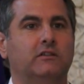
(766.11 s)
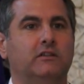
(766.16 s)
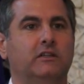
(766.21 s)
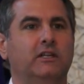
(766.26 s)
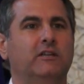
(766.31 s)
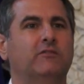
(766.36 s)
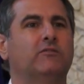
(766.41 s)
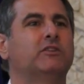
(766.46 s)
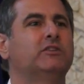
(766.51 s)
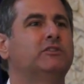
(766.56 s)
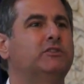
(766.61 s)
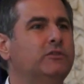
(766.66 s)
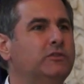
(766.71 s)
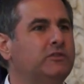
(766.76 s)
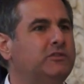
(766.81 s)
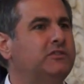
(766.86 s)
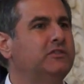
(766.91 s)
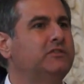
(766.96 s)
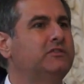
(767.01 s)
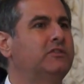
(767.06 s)
It
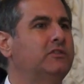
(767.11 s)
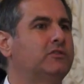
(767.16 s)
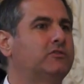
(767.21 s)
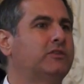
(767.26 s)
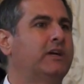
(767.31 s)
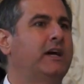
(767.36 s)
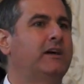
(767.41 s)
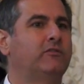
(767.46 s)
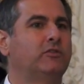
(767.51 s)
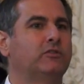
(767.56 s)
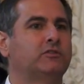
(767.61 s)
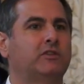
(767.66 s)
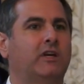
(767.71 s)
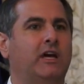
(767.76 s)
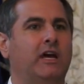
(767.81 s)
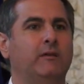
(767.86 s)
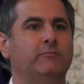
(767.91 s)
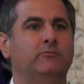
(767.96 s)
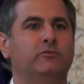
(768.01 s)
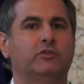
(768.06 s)
reduces the travel
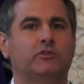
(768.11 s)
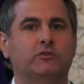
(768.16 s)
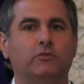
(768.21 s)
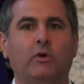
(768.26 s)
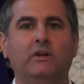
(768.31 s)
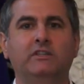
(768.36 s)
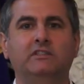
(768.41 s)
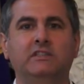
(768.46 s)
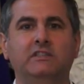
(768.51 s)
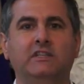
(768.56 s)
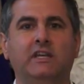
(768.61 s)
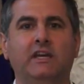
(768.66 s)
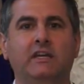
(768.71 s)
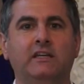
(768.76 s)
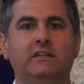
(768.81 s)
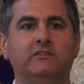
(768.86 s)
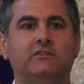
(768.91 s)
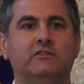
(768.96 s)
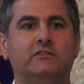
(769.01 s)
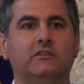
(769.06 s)
time to 20
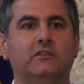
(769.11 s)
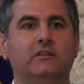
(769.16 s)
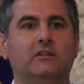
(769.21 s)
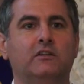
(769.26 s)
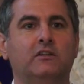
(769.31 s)
days,